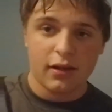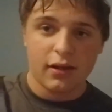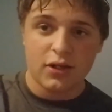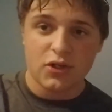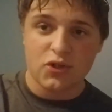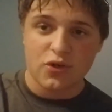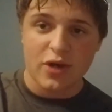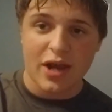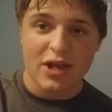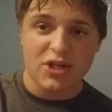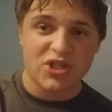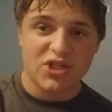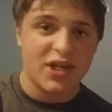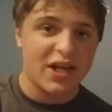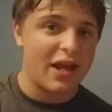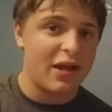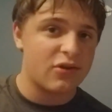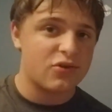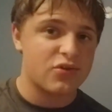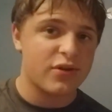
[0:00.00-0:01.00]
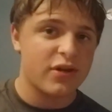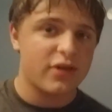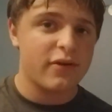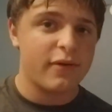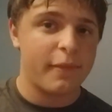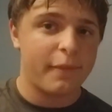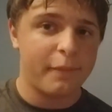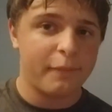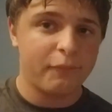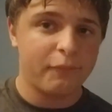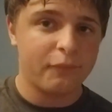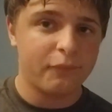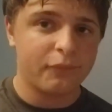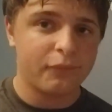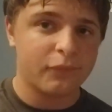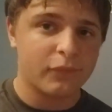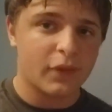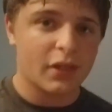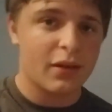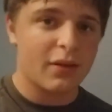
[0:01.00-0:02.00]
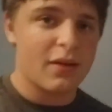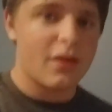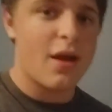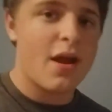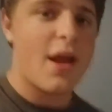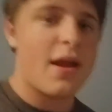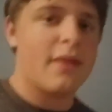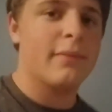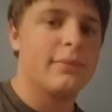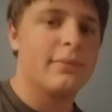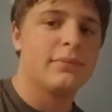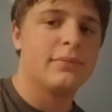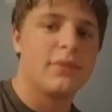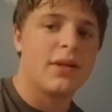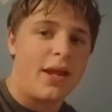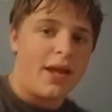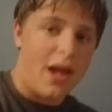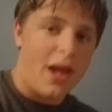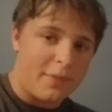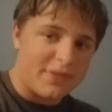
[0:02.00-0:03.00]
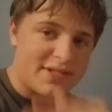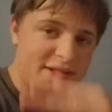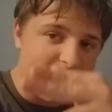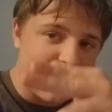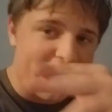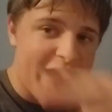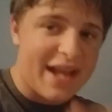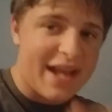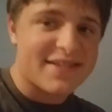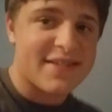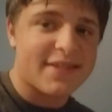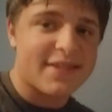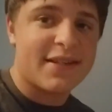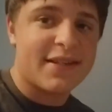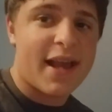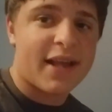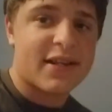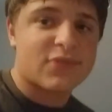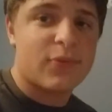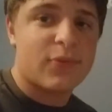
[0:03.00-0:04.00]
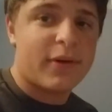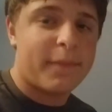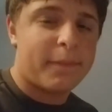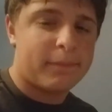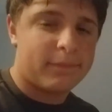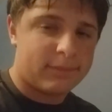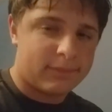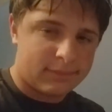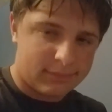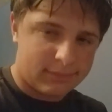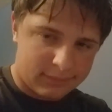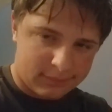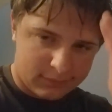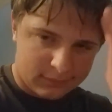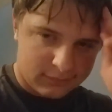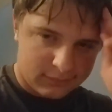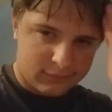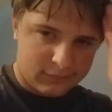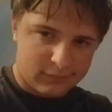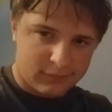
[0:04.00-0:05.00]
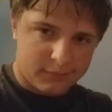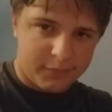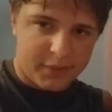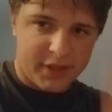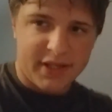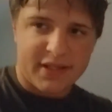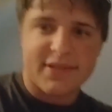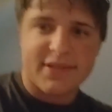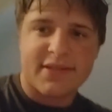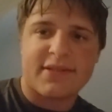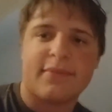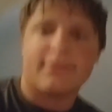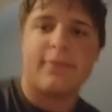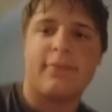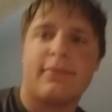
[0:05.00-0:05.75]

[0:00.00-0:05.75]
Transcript: Trashy outro. Alright. I'm going to see you guys in the next one. Peace.